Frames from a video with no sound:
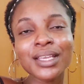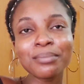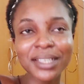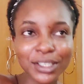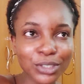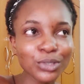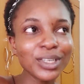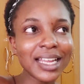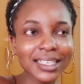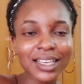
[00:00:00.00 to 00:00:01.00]
please do
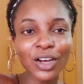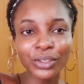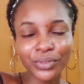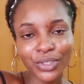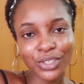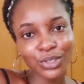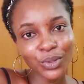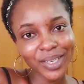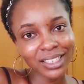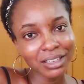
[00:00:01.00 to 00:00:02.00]
let all of us
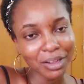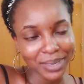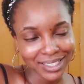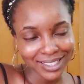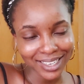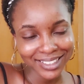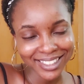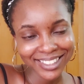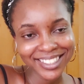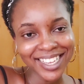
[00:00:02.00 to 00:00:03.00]
know in the comment
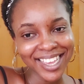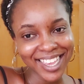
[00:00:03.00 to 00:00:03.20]
section.